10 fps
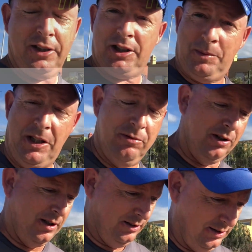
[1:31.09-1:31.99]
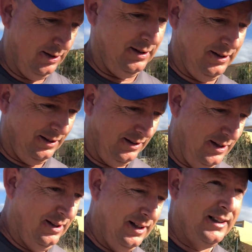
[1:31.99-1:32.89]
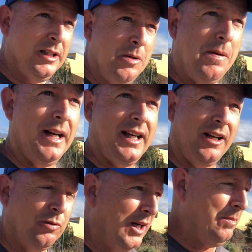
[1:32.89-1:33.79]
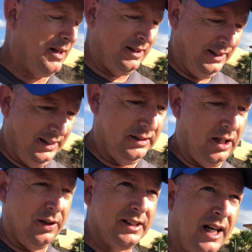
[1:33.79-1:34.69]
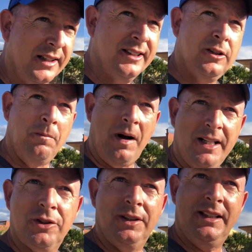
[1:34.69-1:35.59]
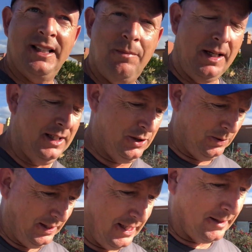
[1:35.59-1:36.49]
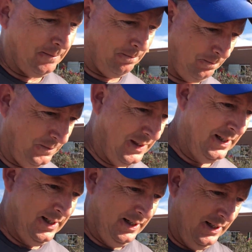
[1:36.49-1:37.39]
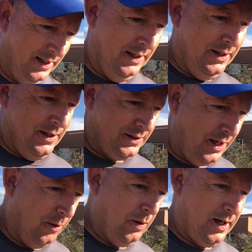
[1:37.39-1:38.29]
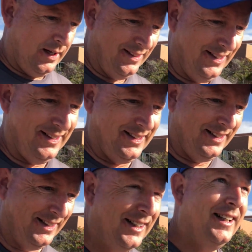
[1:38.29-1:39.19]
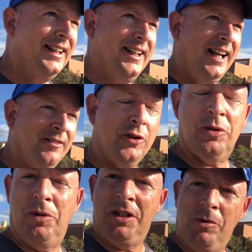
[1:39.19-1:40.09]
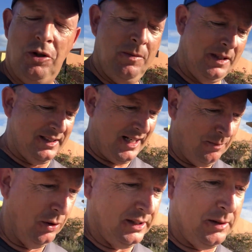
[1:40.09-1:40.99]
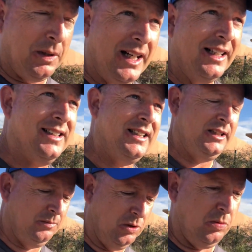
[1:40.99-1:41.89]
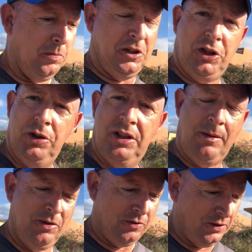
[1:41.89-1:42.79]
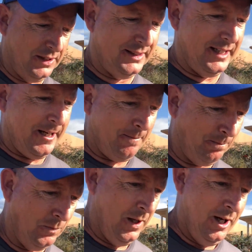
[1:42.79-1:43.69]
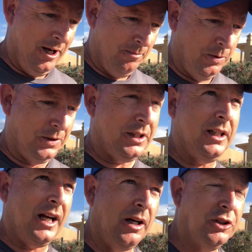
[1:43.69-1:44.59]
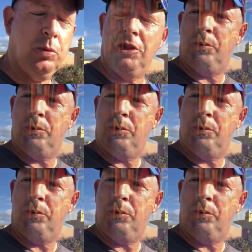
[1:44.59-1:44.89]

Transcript: used to be a runner until my back gave way, but I think it's slowly starting to come back, so I need to get back into it again. So uh, even though it's Monday morning, by the time all this has been edited, you'll most probably be Tuesday before you see it. But uh, I just wanted to